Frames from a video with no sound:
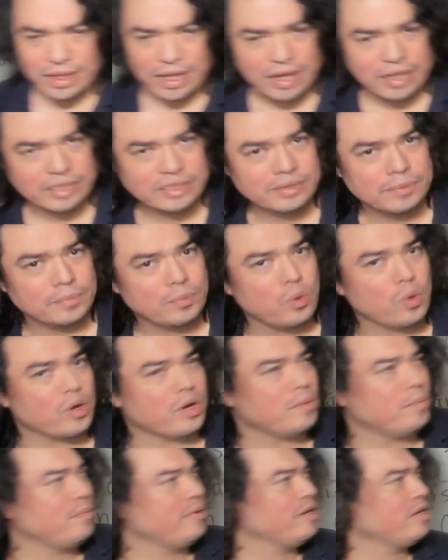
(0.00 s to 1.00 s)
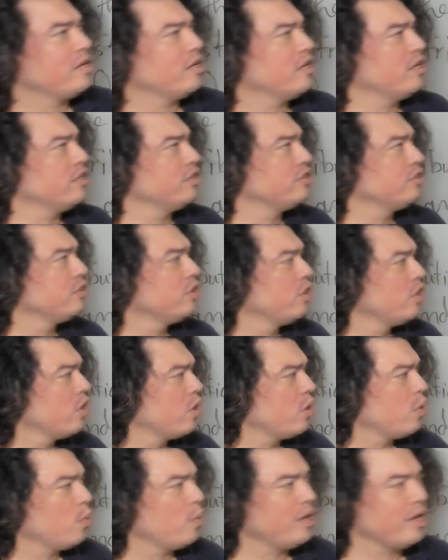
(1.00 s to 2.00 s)
that it's important because
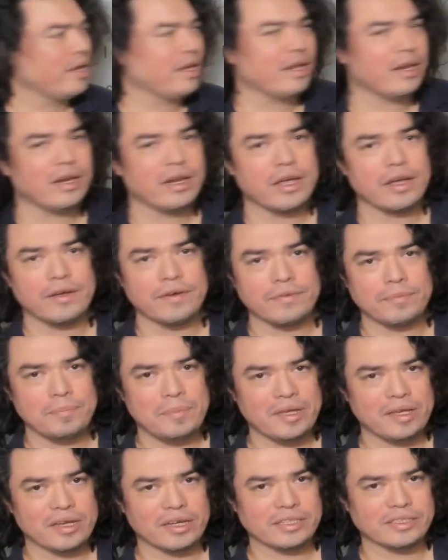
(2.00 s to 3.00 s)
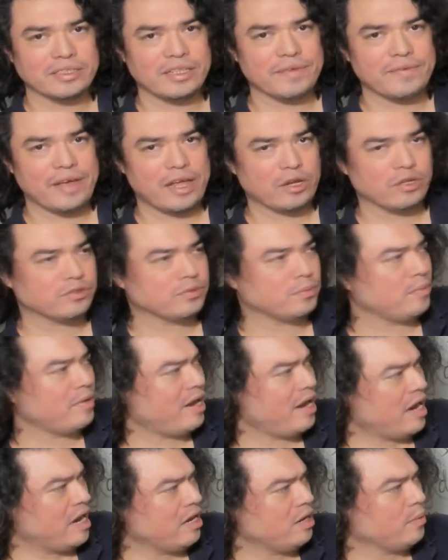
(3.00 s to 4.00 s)
because the values from
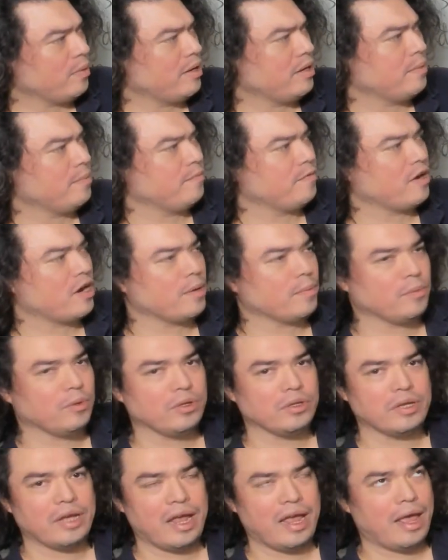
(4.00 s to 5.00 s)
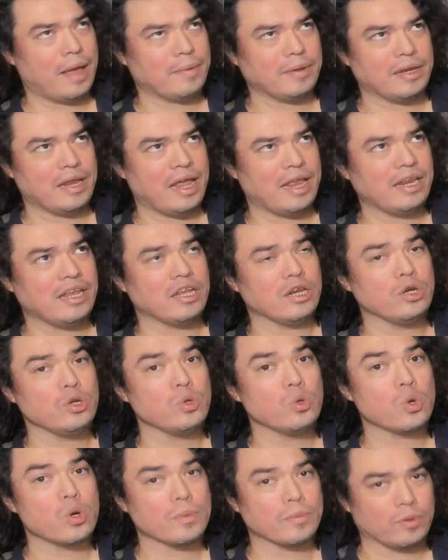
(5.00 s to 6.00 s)
any any
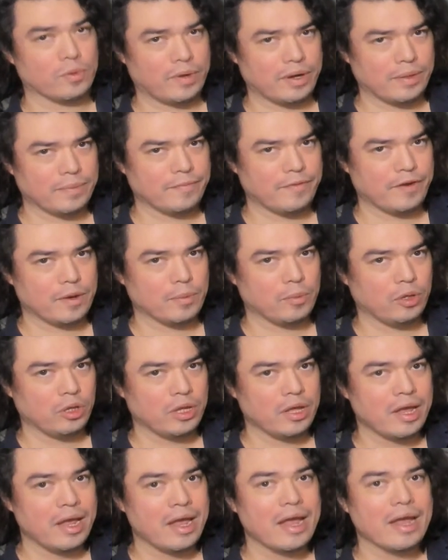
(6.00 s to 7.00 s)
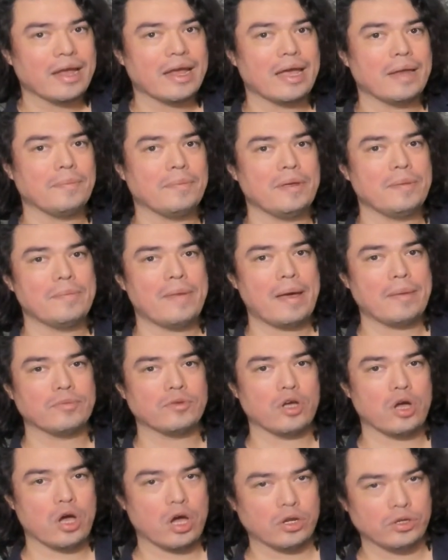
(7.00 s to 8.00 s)
normal random variable can be mapped
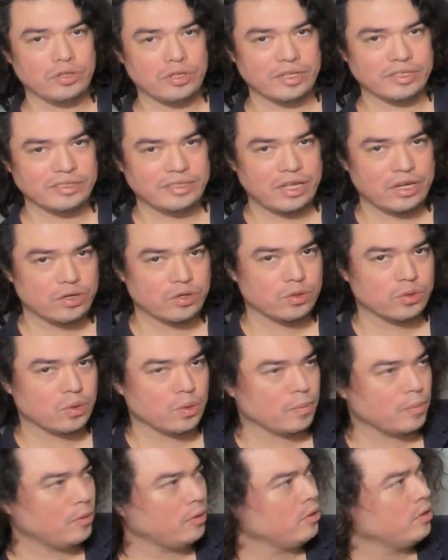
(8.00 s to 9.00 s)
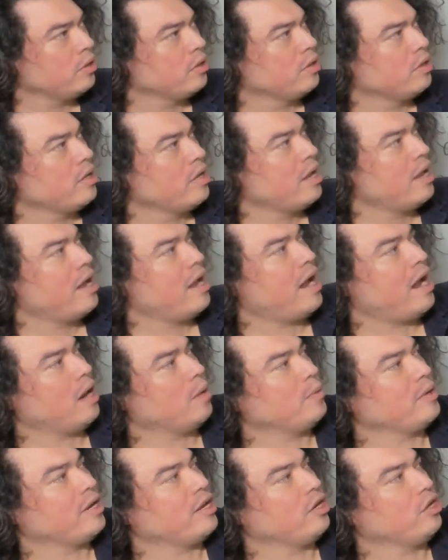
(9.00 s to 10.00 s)
onto the standard normal, and
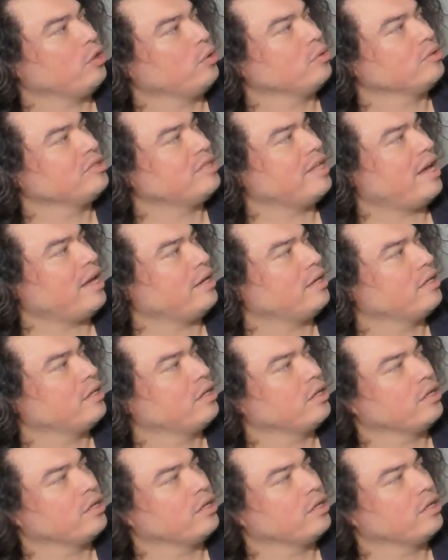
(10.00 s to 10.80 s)
we can use that